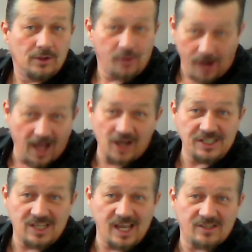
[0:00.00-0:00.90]

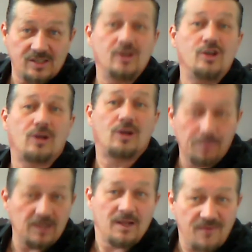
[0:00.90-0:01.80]
reality says you're
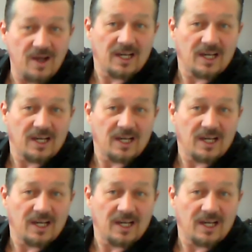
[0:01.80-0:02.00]
completely fucking